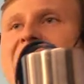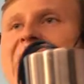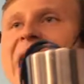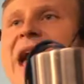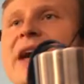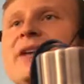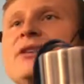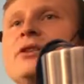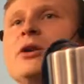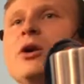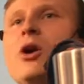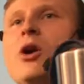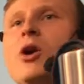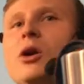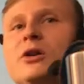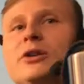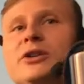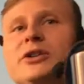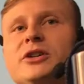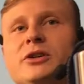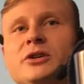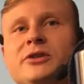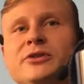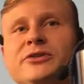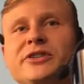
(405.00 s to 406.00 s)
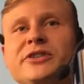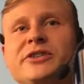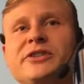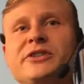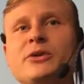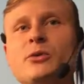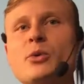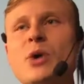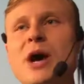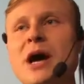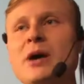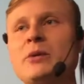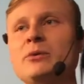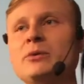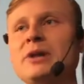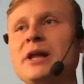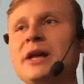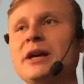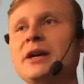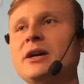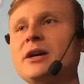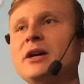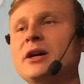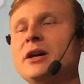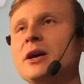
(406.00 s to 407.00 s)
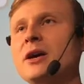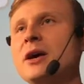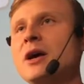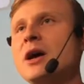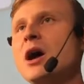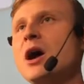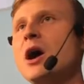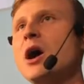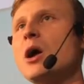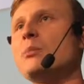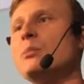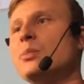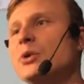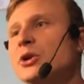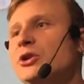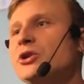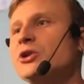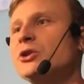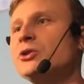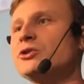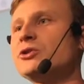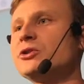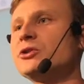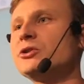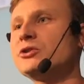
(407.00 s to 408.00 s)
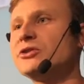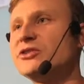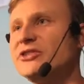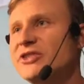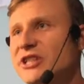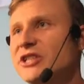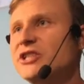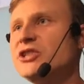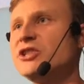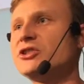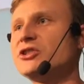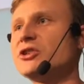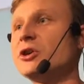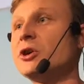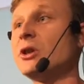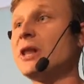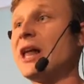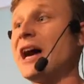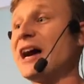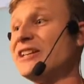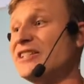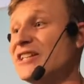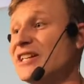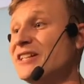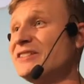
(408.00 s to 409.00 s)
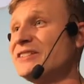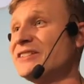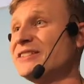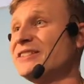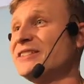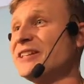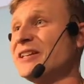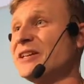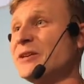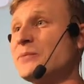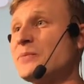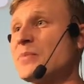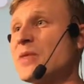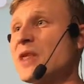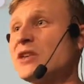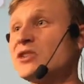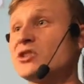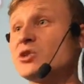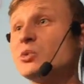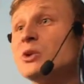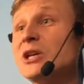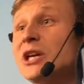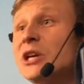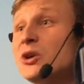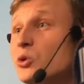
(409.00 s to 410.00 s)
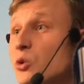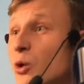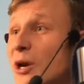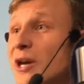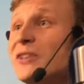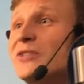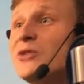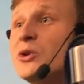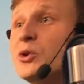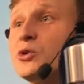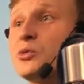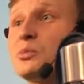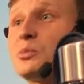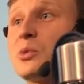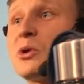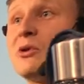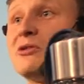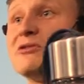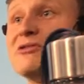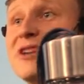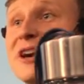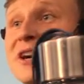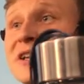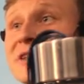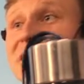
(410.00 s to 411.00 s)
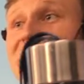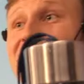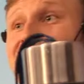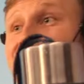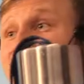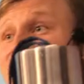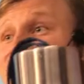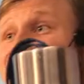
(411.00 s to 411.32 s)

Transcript: handle all the content around like a producer's digital identity. So we can create those profiles and